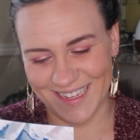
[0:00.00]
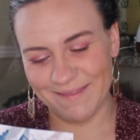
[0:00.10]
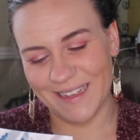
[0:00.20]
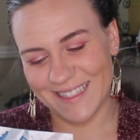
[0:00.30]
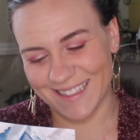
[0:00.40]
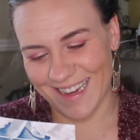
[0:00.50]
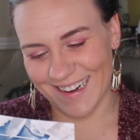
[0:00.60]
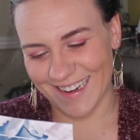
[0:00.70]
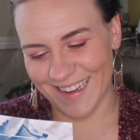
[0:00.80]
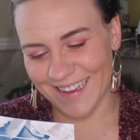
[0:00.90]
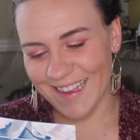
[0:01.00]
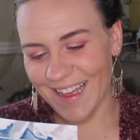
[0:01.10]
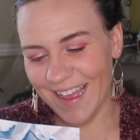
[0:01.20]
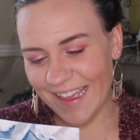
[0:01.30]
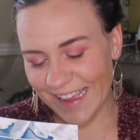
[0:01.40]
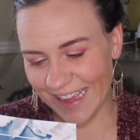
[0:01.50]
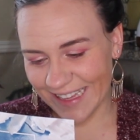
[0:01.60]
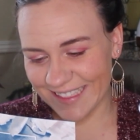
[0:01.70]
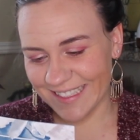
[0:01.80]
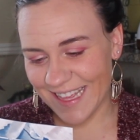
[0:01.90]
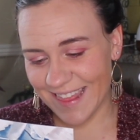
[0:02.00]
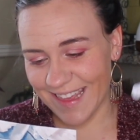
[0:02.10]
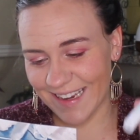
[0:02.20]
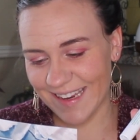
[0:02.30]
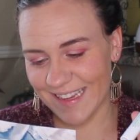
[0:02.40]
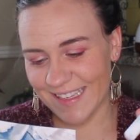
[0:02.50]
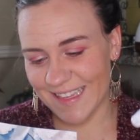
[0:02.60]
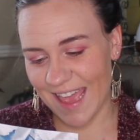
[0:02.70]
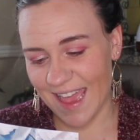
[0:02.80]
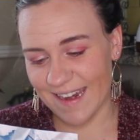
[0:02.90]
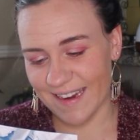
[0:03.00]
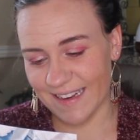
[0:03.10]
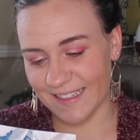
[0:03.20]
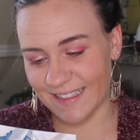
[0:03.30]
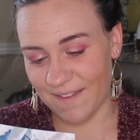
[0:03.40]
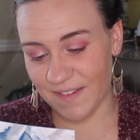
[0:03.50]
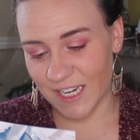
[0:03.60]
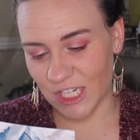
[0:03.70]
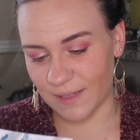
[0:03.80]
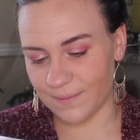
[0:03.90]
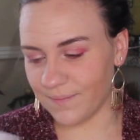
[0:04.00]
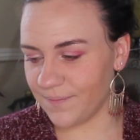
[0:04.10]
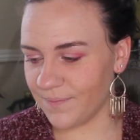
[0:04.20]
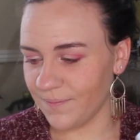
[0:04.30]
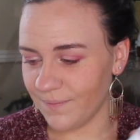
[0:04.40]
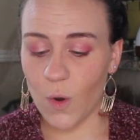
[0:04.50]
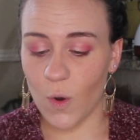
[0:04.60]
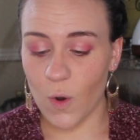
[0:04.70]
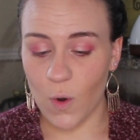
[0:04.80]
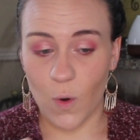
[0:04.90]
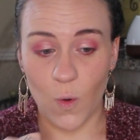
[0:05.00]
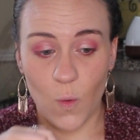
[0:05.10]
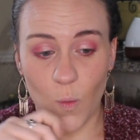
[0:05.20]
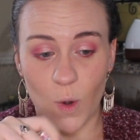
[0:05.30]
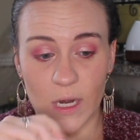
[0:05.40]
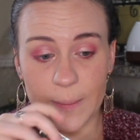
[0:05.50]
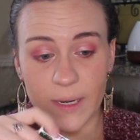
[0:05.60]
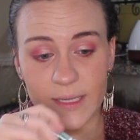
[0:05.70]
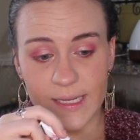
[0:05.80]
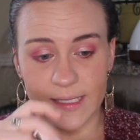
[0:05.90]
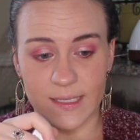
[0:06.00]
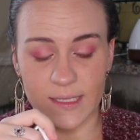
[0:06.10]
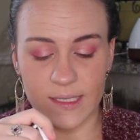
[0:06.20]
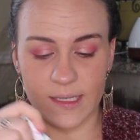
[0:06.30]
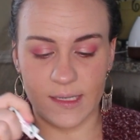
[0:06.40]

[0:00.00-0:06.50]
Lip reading: Mascara, Instant Thickness and Definition. We're going to put on this.